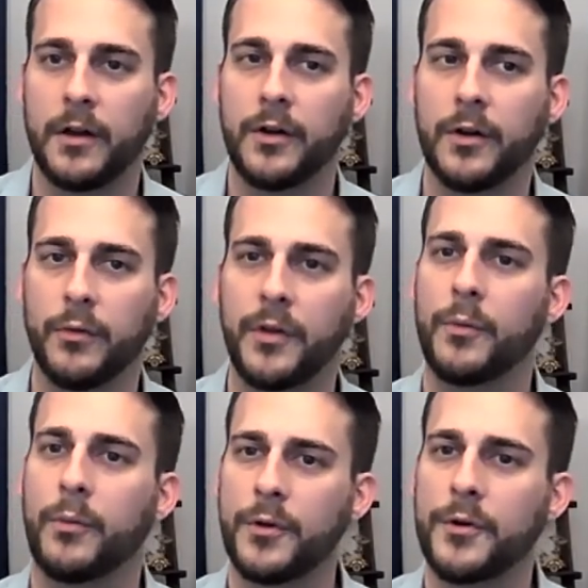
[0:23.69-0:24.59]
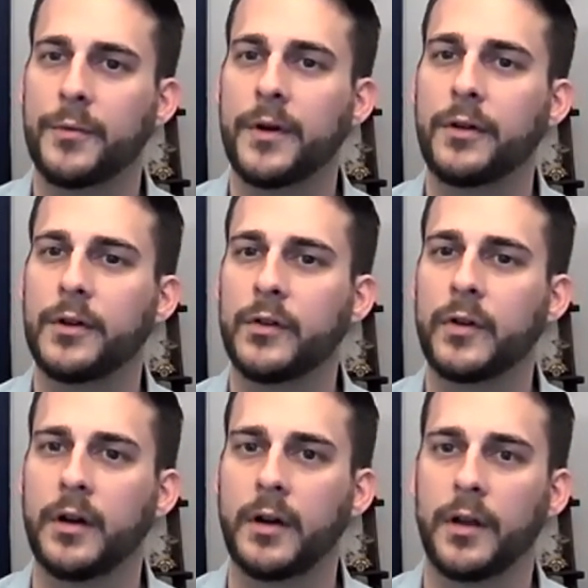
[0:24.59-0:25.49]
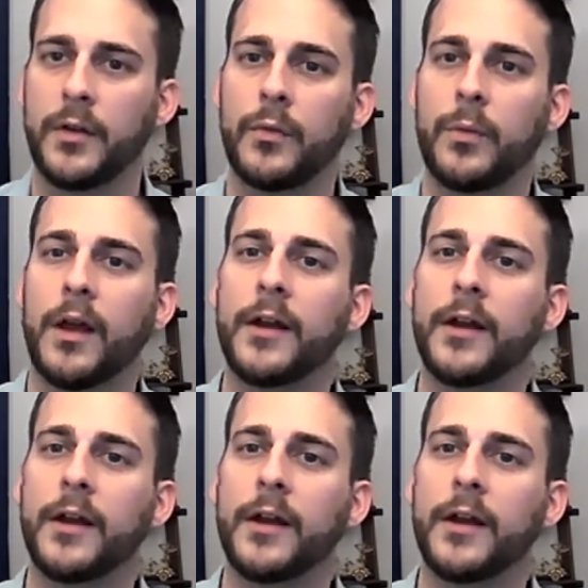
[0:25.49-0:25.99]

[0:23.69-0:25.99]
their real concern is, well,